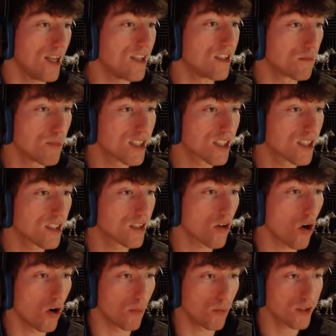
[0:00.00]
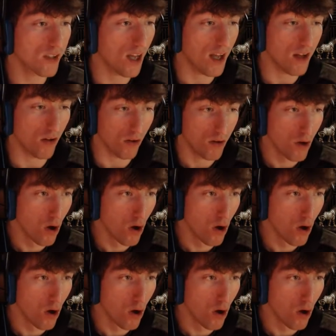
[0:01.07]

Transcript: he's missing his arm. What the hell?